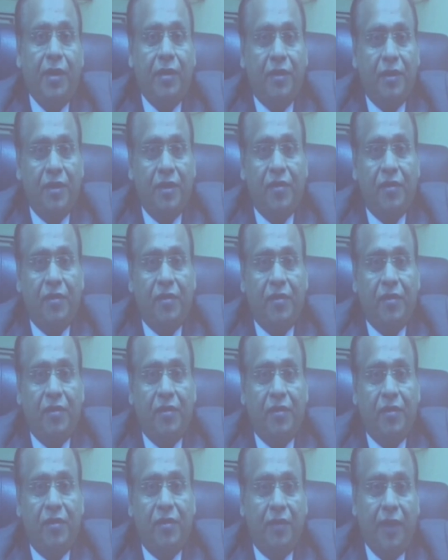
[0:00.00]
and since
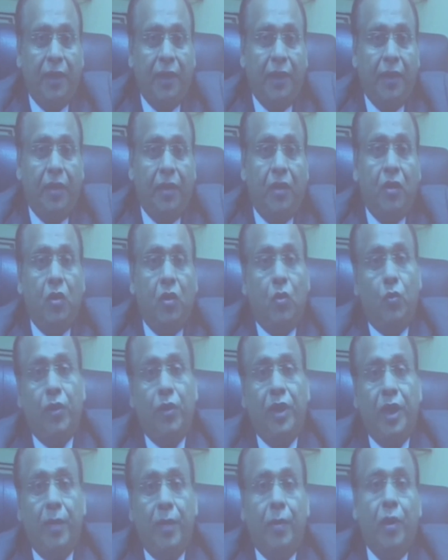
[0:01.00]
then
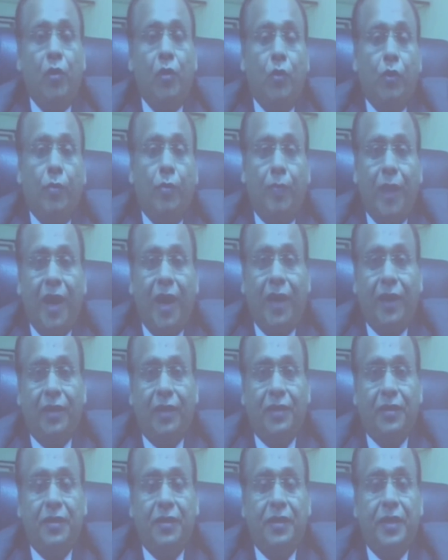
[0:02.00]
we never looked
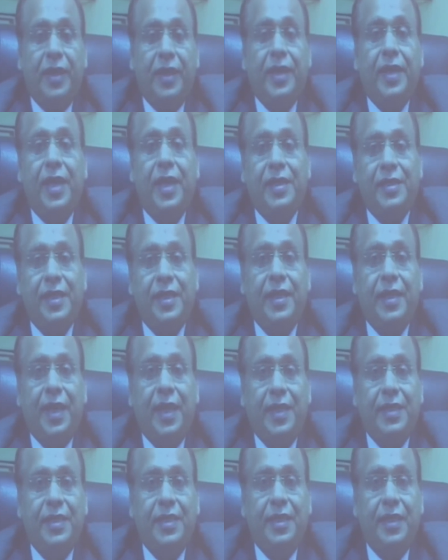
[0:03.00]
back. In
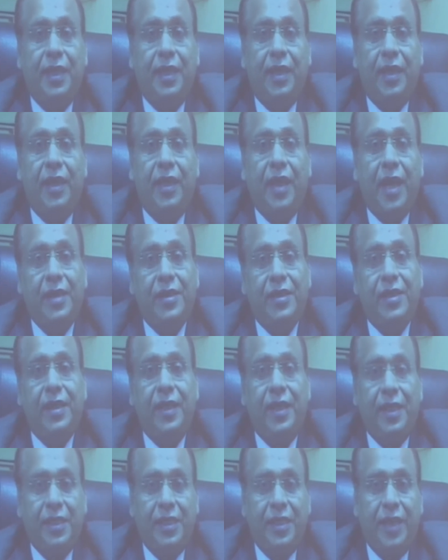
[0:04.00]

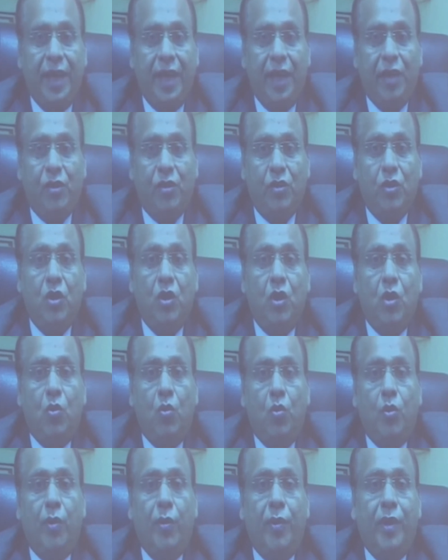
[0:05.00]
1988,
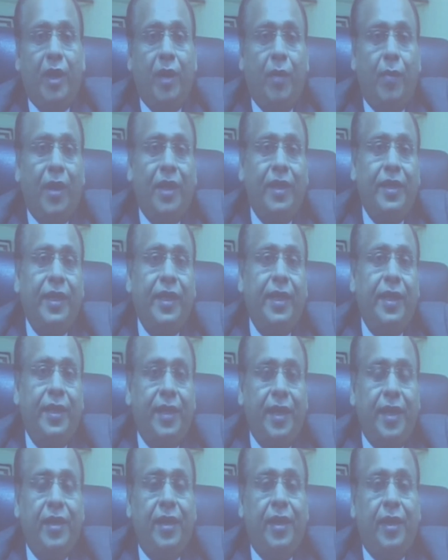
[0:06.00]
we were awarded
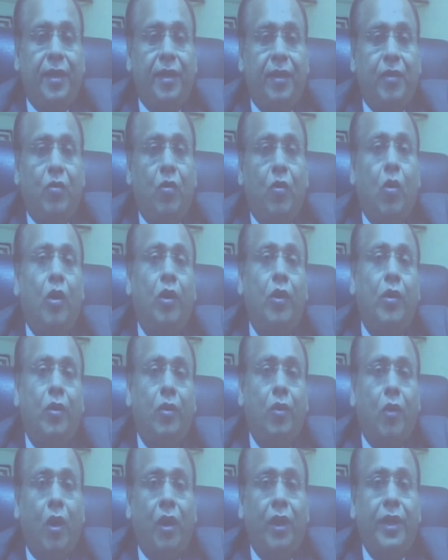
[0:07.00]
a tender
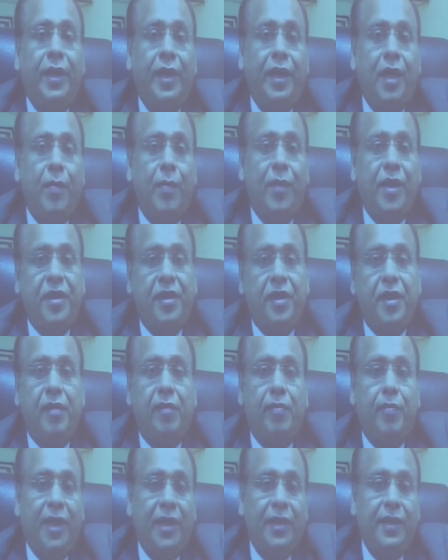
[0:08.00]
called on all India
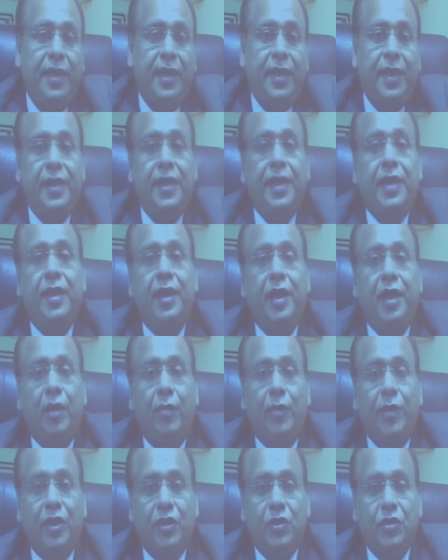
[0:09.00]
basis by the Indian
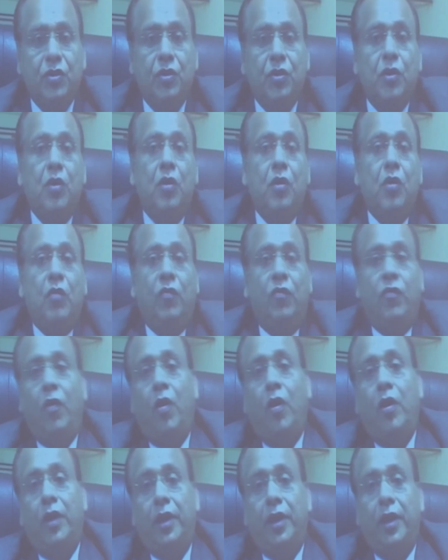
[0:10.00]
Railways
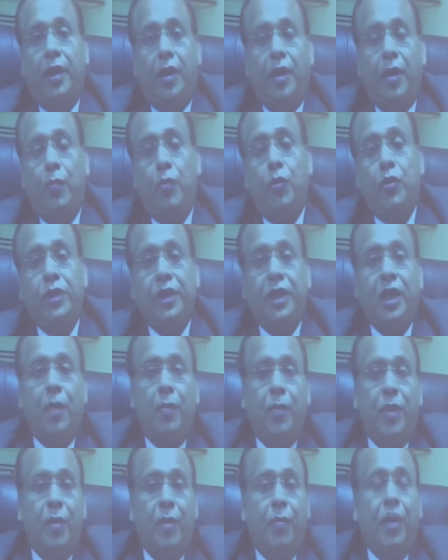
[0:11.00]
for
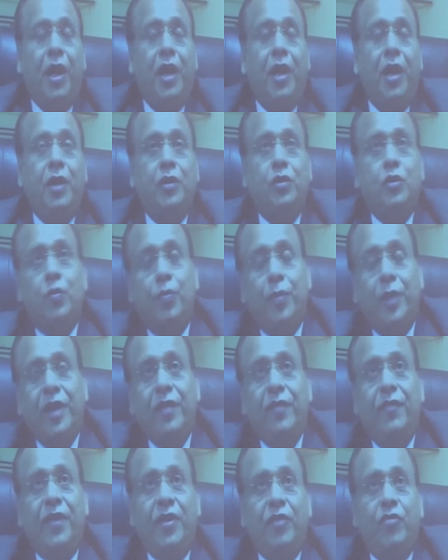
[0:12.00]
putting up a plant of
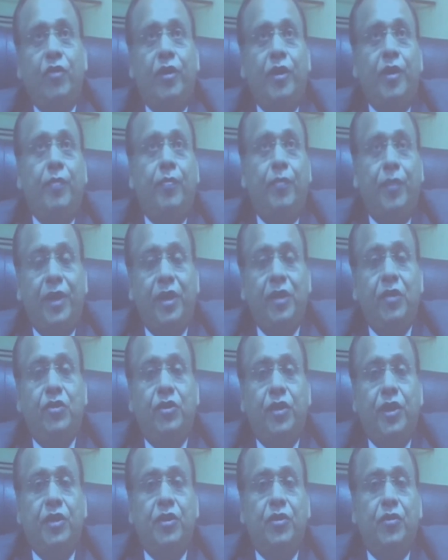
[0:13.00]
manufacturing
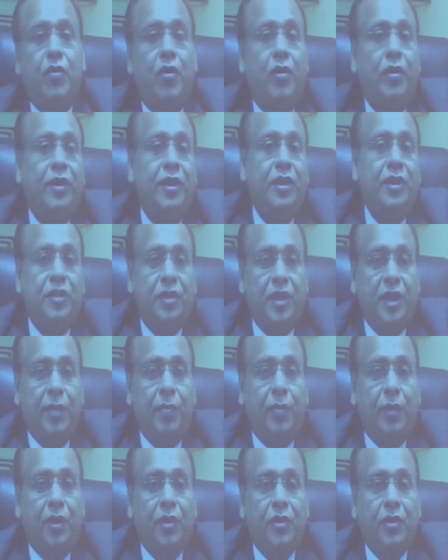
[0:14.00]
pre-stressed concrete
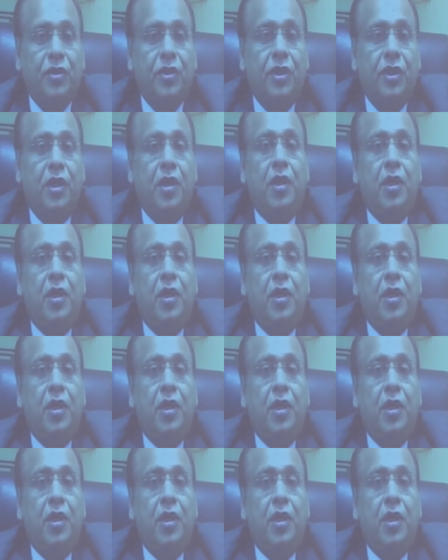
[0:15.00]
sleepers